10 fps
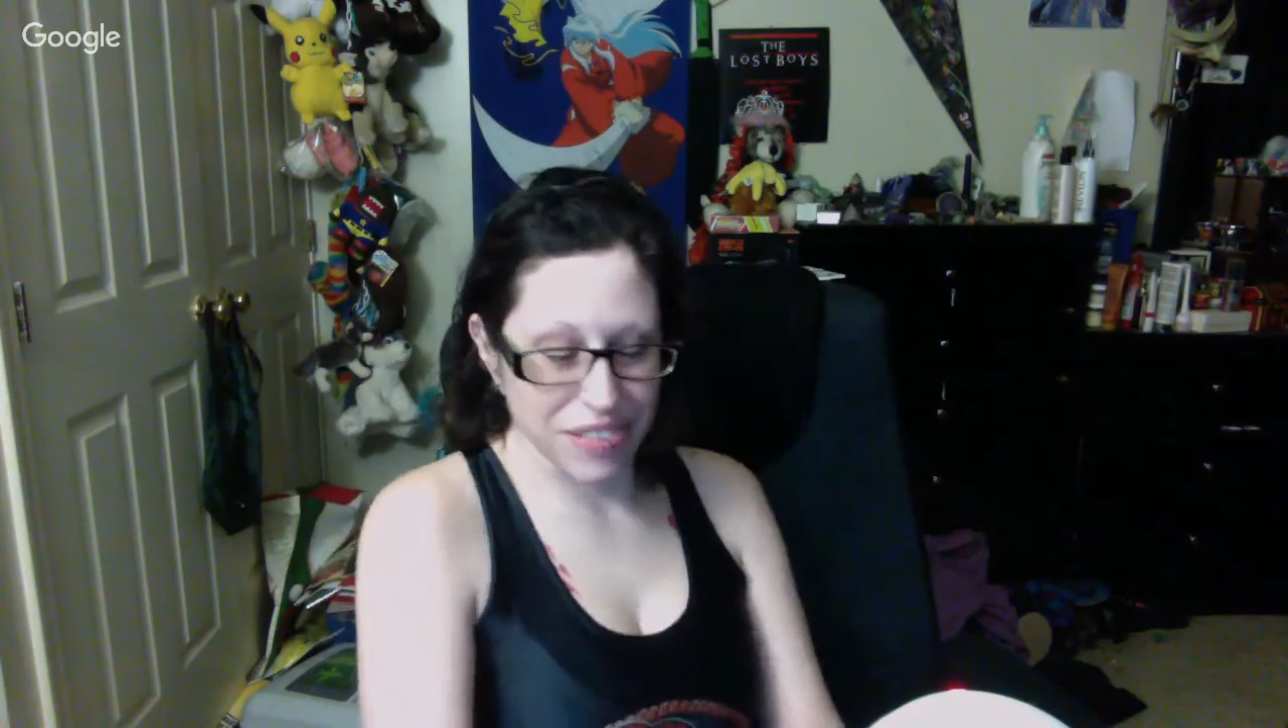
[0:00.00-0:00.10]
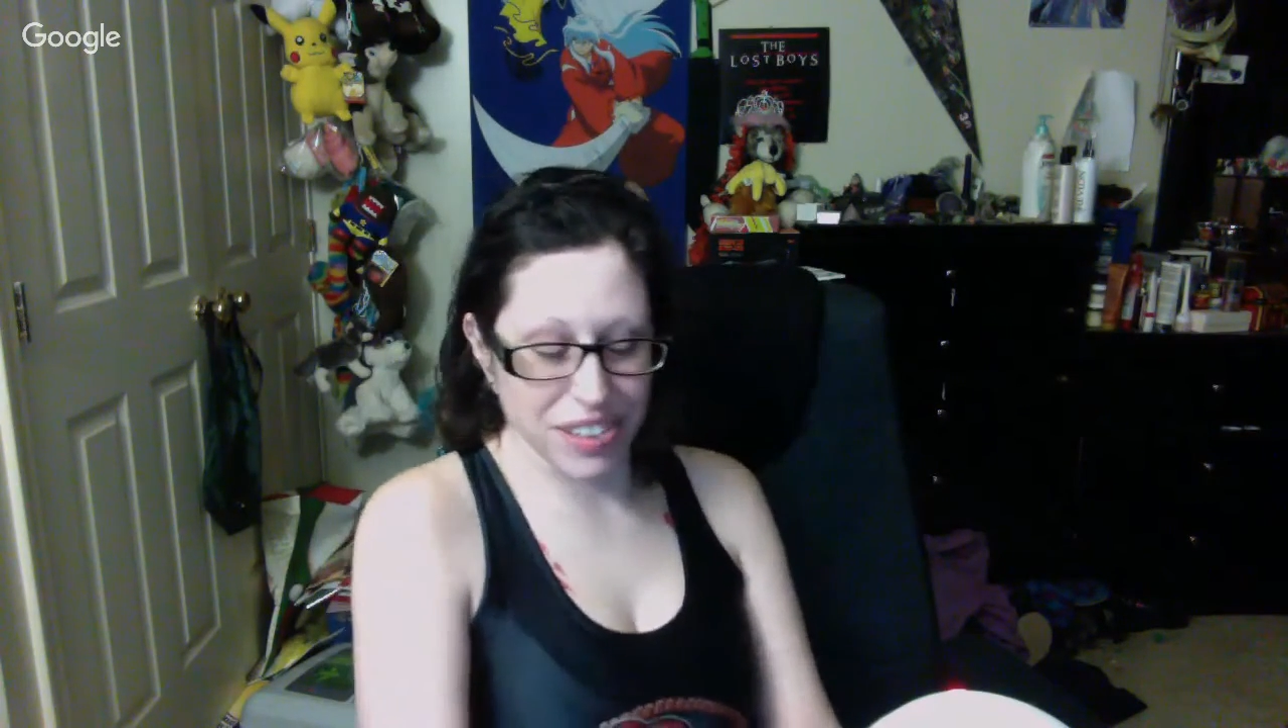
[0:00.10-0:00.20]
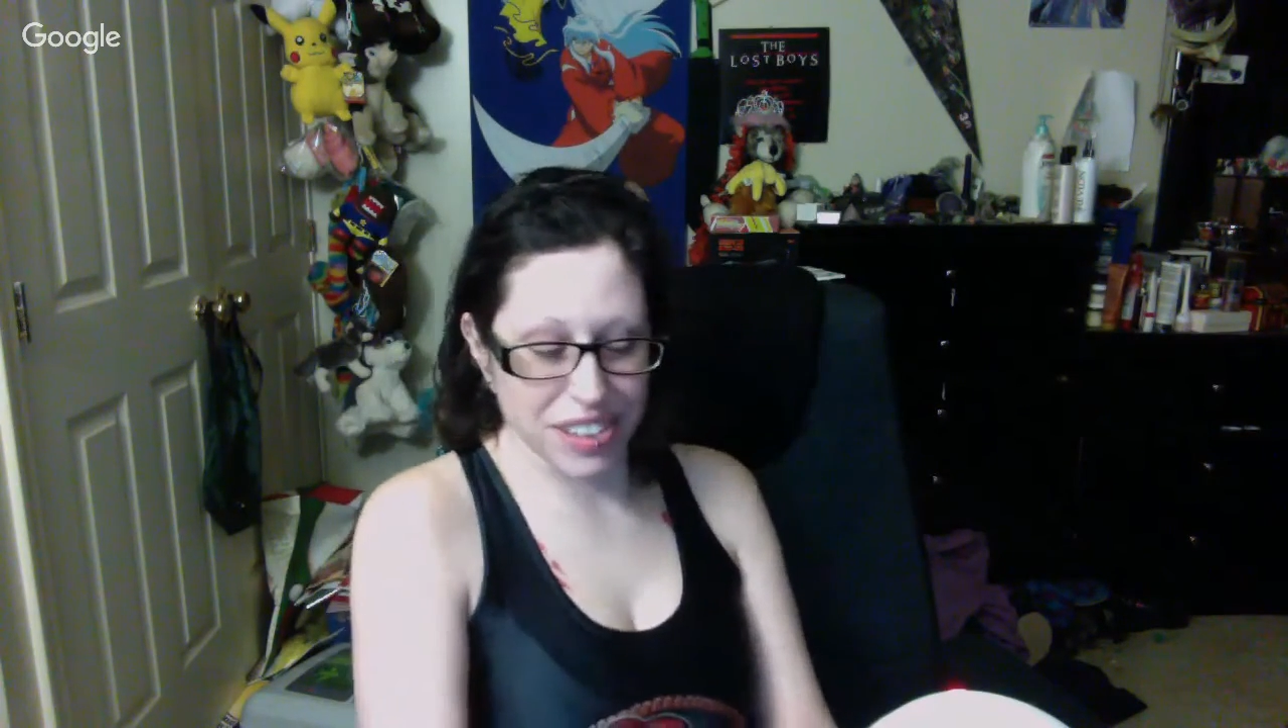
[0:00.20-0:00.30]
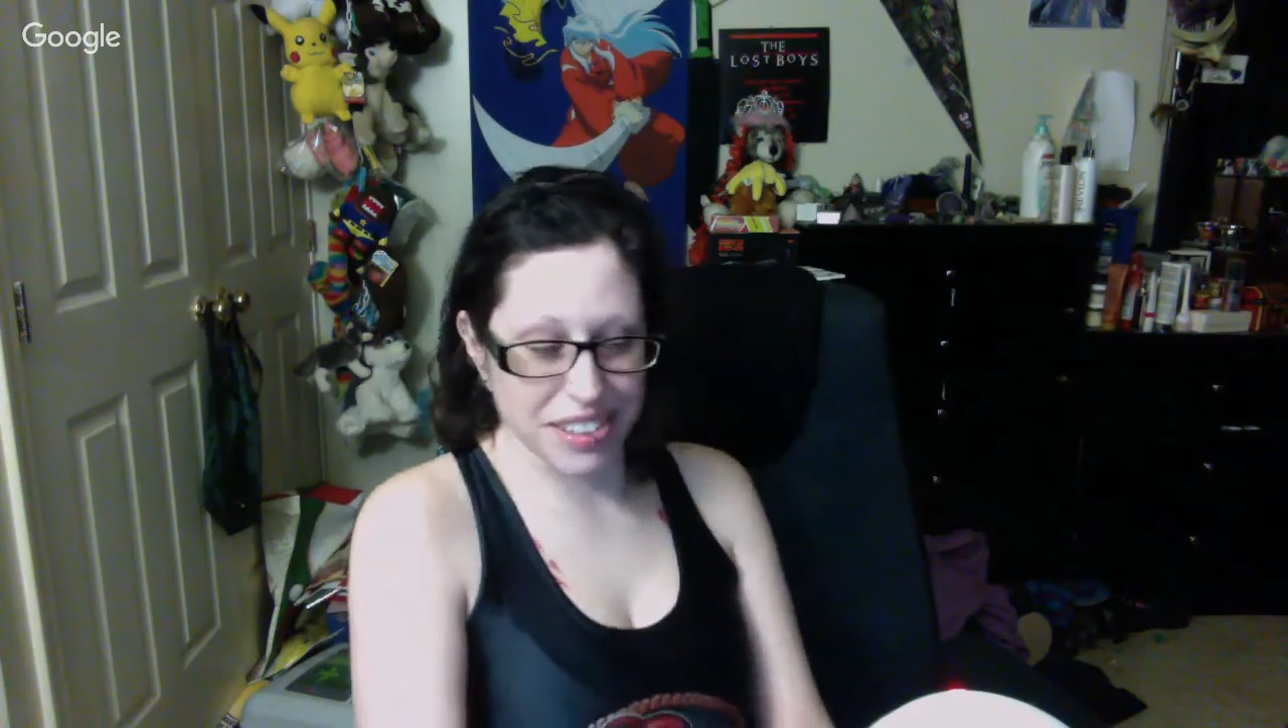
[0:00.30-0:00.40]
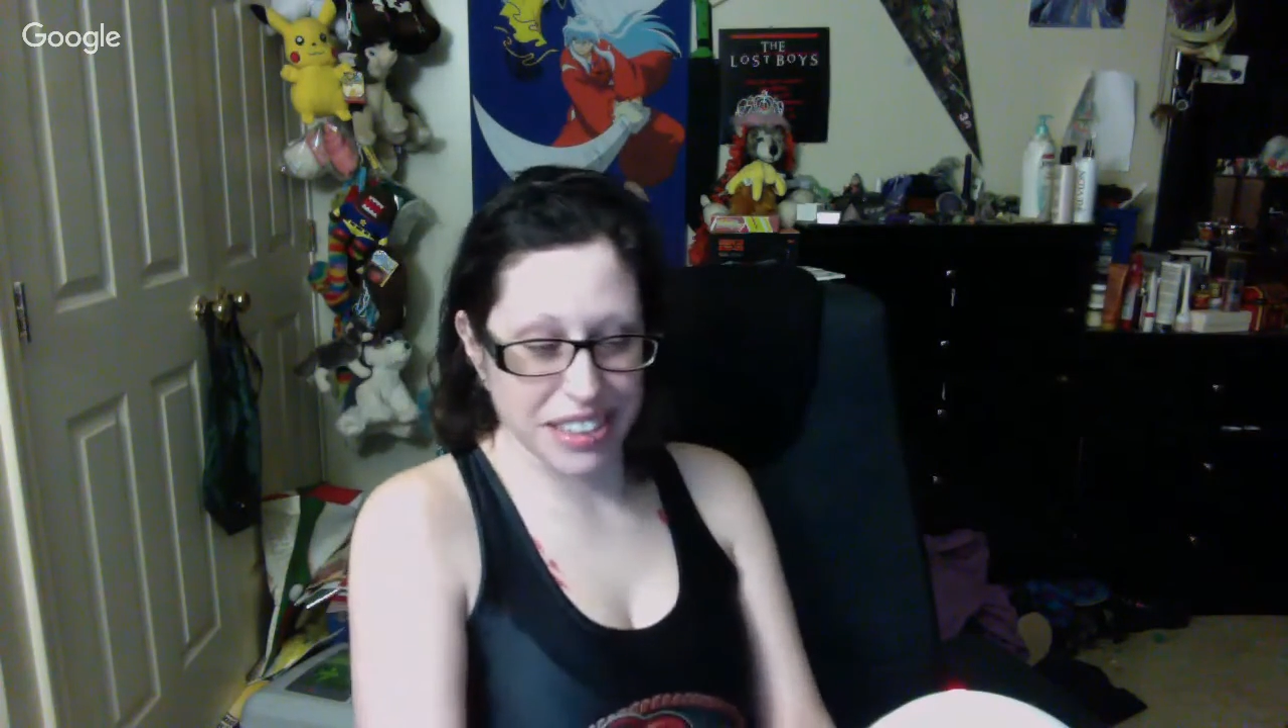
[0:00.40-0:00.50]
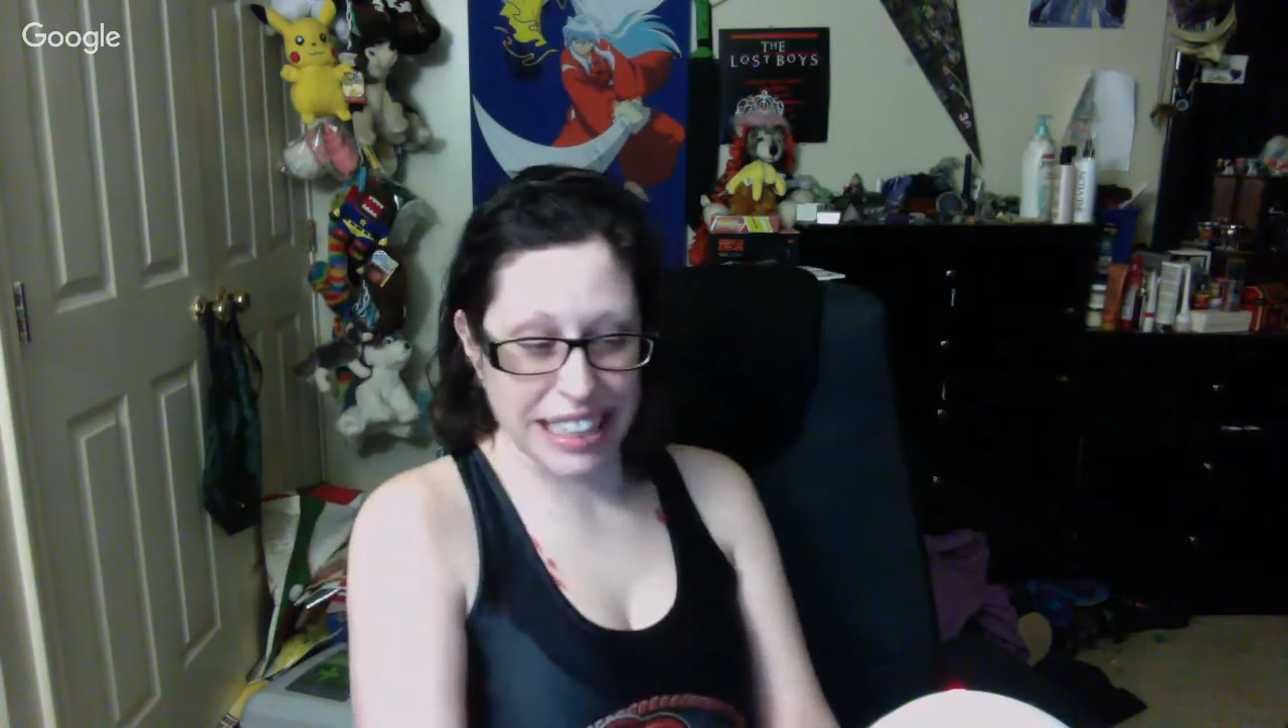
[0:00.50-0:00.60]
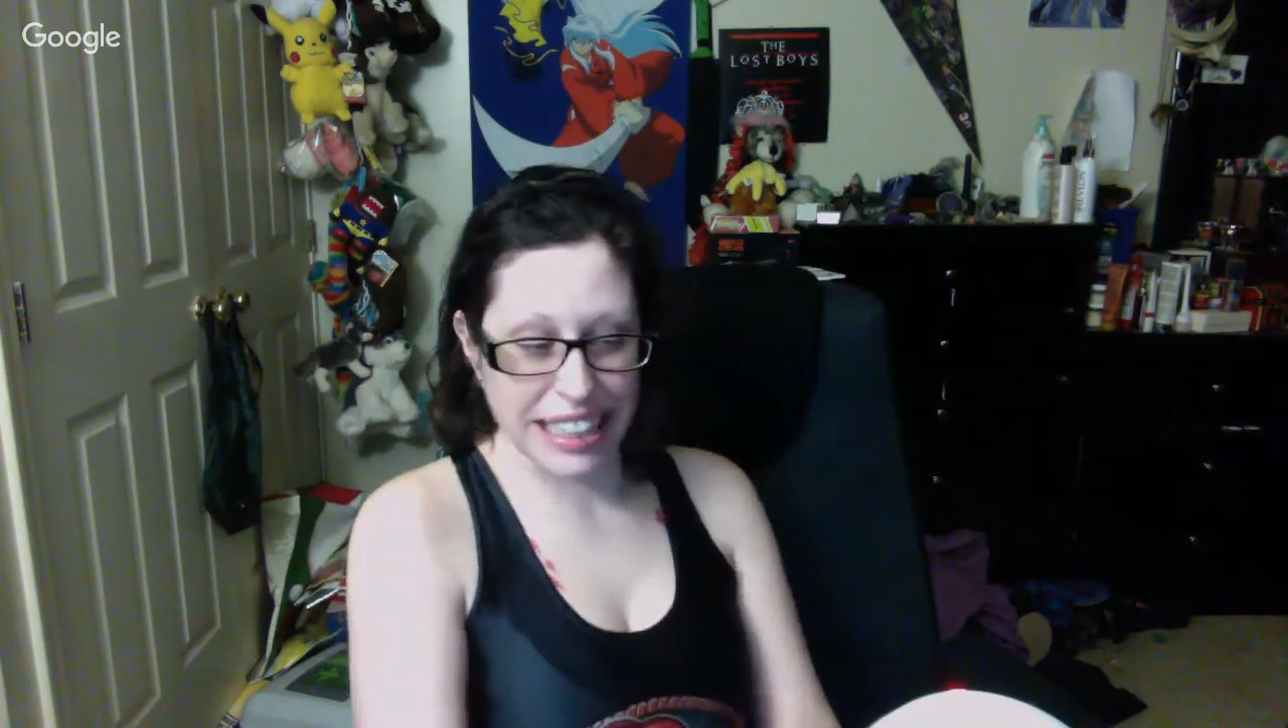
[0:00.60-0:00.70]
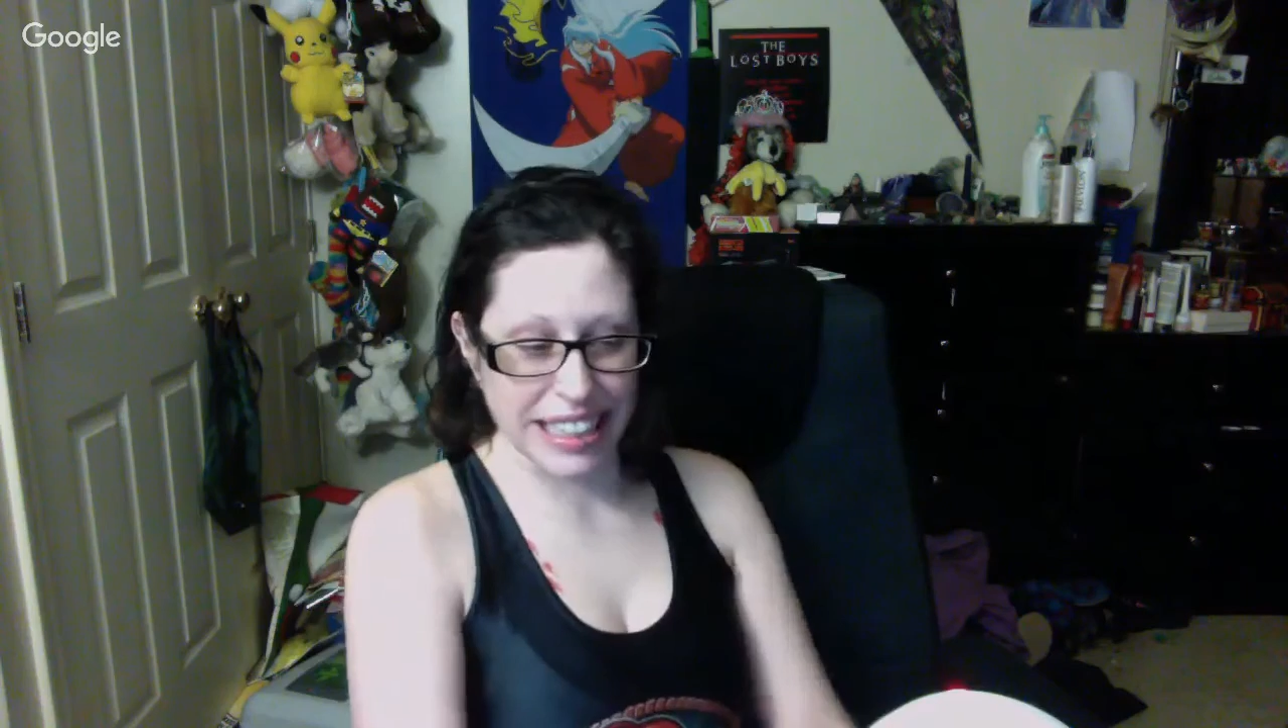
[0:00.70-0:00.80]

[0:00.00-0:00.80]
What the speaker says: Giggity,